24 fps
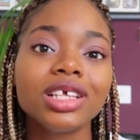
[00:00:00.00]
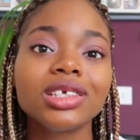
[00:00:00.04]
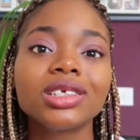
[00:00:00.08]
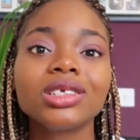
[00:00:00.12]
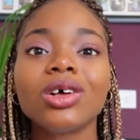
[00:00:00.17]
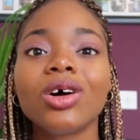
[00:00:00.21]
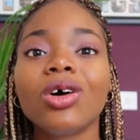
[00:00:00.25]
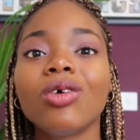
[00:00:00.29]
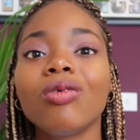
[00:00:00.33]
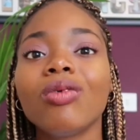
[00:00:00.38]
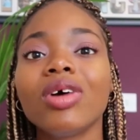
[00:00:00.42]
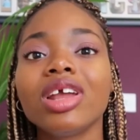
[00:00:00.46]

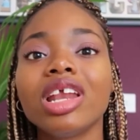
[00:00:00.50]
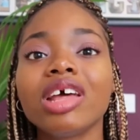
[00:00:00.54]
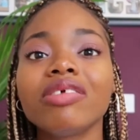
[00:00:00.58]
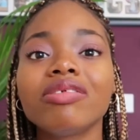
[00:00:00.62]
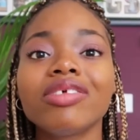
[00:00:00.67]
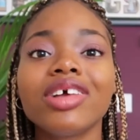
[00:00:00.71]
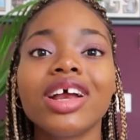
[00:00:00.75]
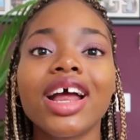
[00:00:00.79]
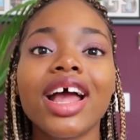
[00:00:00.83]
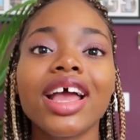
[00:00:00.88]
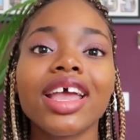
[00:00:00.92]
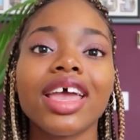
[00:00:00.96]
So
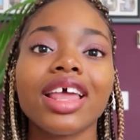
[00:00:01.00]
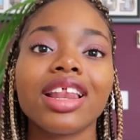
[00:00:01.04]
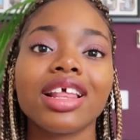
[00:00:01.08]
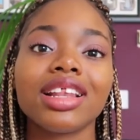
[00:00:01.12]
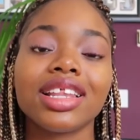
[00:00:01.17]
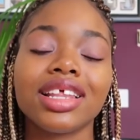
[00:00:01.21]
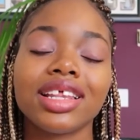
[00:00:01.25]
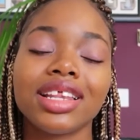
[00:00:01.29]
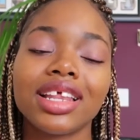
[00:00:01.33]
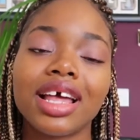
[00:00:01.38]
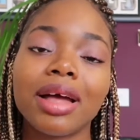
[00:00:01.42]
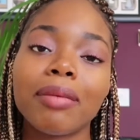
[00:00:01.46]
whenever I get
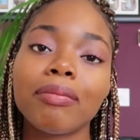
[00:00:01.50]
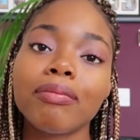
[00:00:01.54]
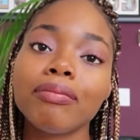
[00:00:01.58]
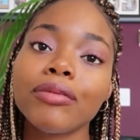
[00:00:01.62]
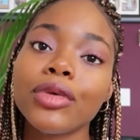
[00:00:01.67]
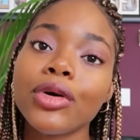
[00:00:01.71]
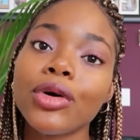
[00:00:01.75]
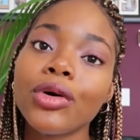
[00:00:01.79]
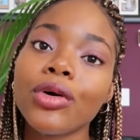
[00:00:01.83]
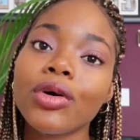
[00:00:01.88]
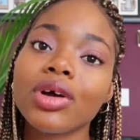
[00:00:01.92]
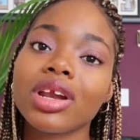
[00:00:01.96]
into that
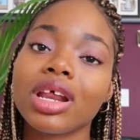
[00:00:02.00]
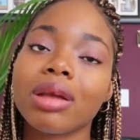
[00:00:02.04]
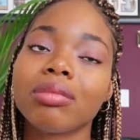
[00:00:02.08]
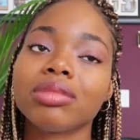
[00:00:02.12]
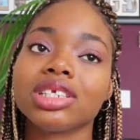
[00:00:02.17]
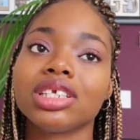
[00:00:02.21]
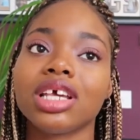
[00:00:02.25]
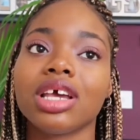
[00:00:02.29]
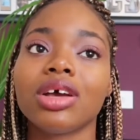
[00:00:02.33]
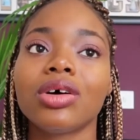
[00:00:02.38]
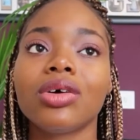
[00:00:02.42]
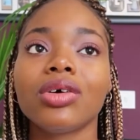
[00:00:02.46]
mode, I'm
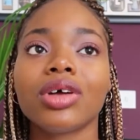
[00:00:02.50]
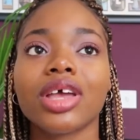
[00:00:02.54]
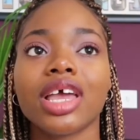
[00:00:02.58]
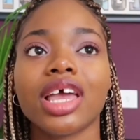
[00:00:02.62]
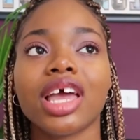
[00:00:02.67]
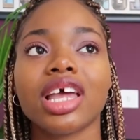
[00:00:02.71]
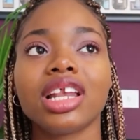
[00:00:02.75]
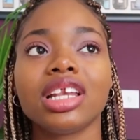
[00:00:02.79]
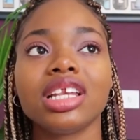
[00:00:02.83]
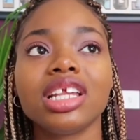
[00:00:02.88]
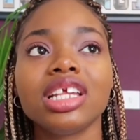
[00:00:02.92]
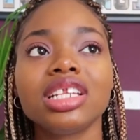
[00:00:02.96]
just like, okay,
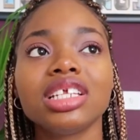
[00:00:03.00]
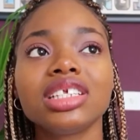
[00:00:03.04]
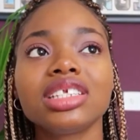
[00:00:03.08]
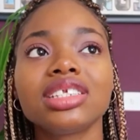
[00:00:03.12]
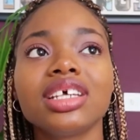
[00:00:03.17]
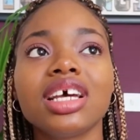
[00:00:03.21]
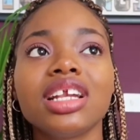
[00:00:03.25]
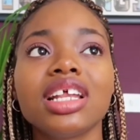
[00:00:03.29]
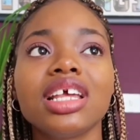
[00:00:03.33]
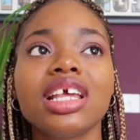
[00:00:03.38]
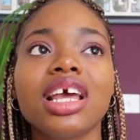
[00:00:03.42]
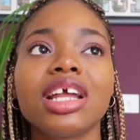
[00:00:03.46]
I need to
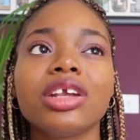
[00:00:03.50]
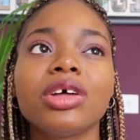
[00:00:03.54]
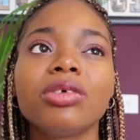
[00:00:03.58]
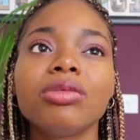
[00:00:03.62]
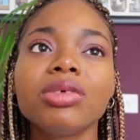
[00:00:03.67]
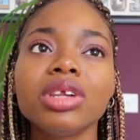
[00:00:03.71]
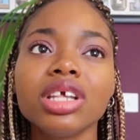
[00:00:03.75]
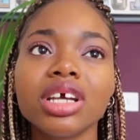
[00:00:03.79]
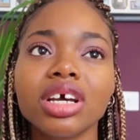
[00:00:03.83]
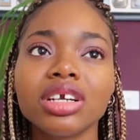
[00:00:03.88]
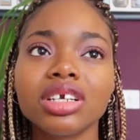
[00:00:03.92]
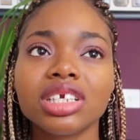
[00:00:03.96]
study. I don't
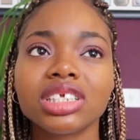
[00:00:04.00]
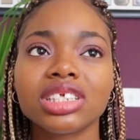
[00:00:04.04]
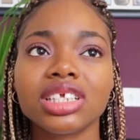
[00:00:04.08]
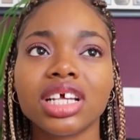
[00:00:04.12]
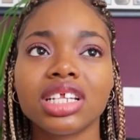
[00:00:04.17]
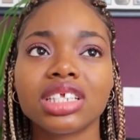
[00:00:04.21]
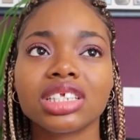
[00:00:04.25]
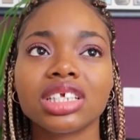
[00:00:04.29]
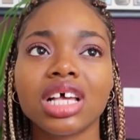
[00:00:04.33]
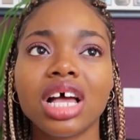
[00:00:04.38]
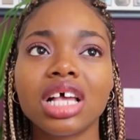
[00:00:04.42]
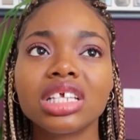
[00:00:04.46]
really
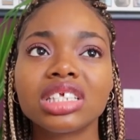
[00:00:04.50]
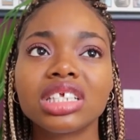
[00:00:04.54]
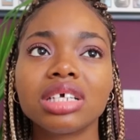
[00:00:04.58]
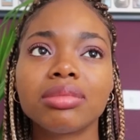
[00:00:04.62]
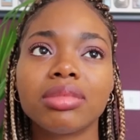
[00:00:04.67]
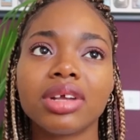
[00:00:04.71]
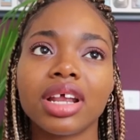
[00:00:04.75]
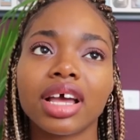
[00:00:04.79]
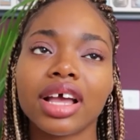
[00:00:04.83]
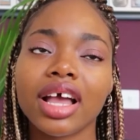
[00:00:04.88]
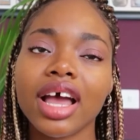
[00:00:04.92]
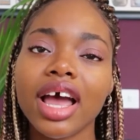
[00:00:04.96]
understand this concept,
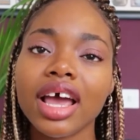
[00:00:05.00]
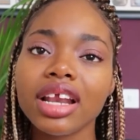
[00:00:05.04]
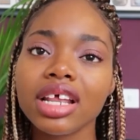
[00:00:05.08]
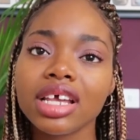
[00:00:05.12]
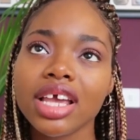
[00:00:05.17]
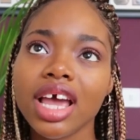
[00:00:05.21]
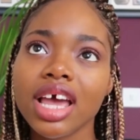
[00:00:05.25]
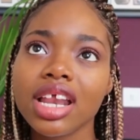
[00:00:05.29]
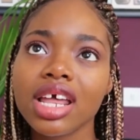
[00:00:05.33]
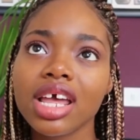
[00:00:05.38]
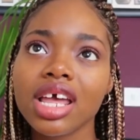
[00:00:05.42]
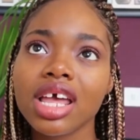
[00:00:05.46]
but I kind of
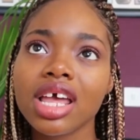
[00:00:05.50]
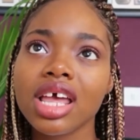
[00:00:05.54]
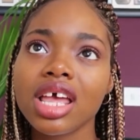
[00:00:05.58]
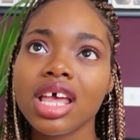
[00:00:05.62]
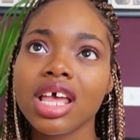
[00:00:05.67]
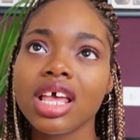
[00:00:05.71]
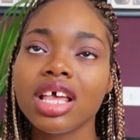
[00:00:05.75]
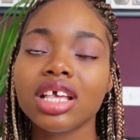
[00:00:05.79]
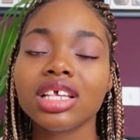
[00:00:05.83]
get it.